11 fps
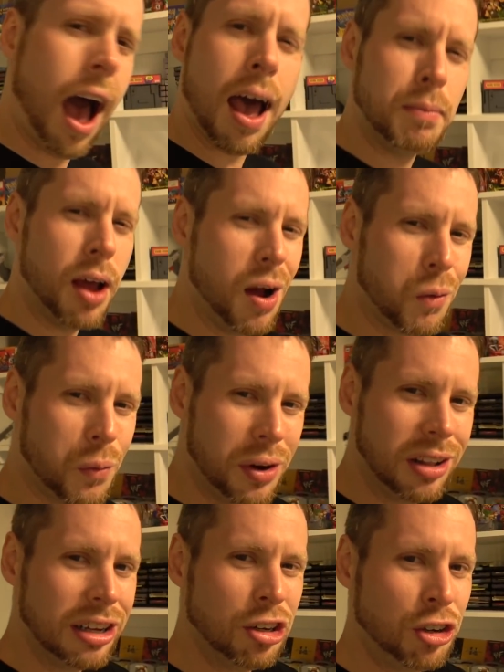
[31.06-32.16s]
I'm not
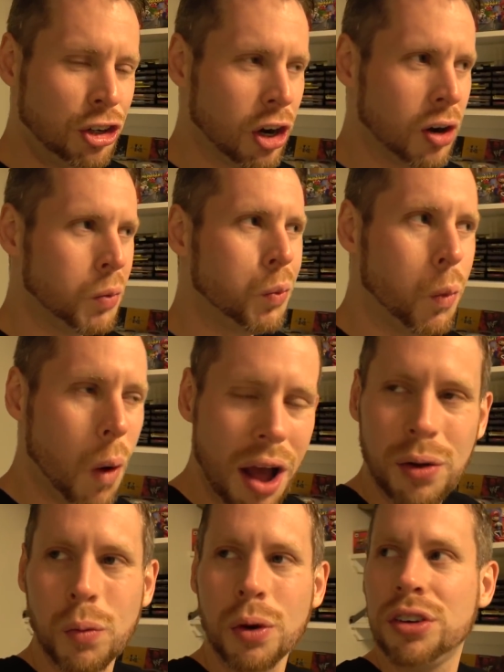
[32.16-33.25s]
really sure
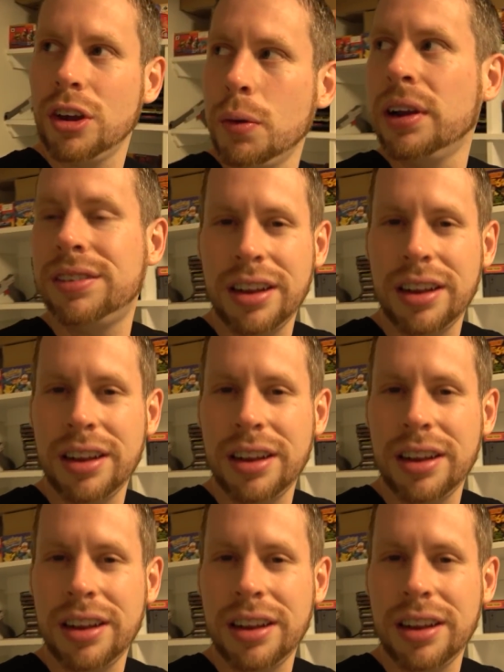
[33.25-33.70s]
what we're doing